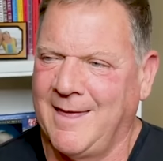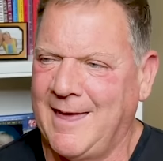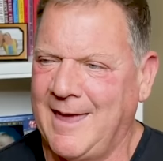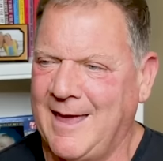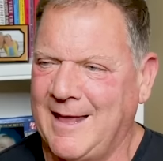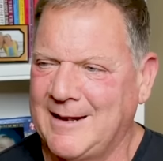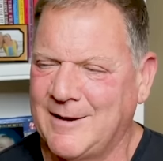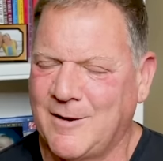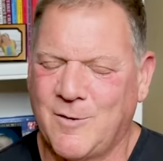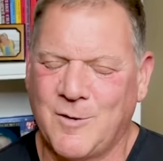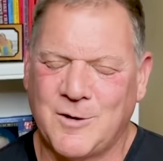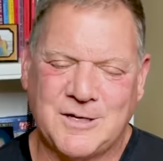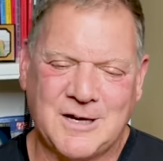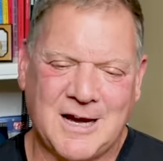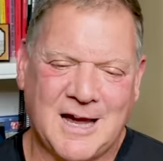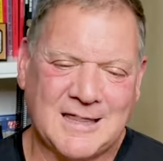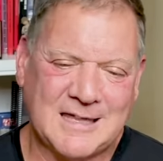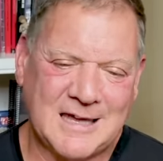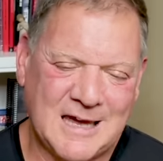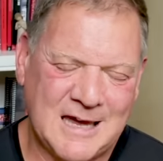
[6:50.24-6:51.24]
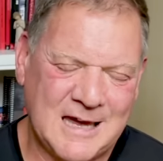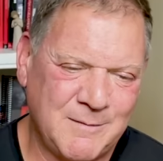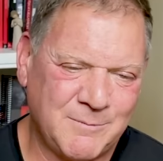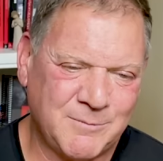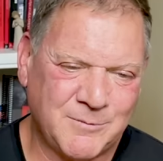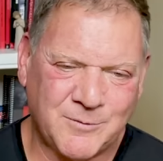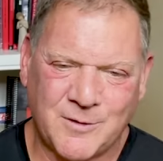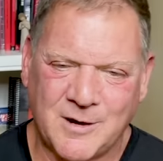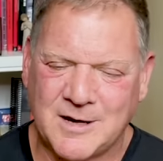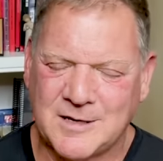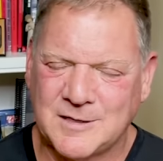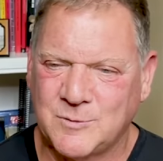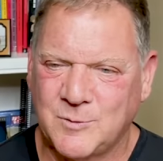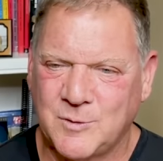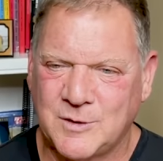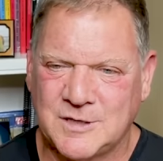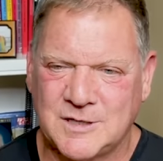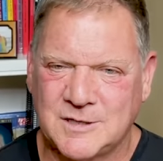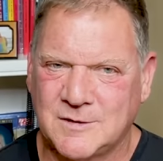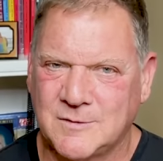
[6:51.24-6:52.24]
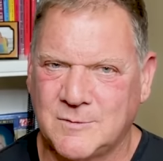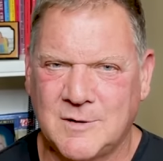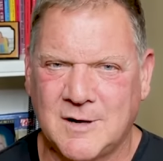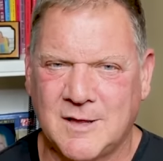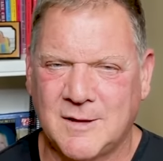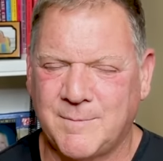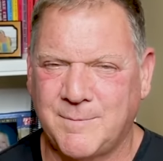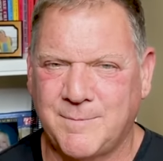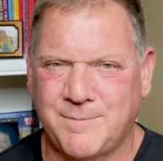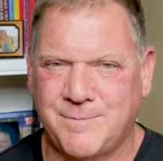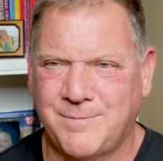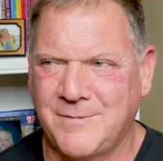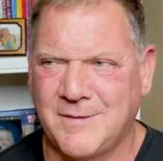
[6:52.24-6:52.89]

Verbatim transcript: And of course, you got the hip thrust, which is one of the,